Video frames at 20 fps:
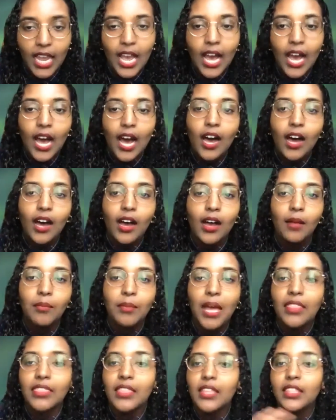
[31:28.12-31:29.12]

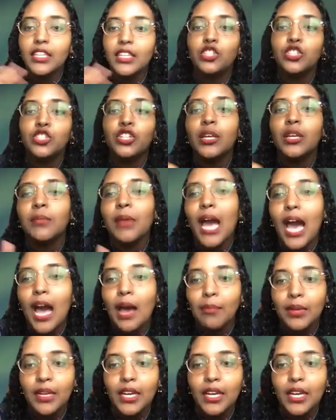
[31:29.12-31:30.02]
And then the dream happened,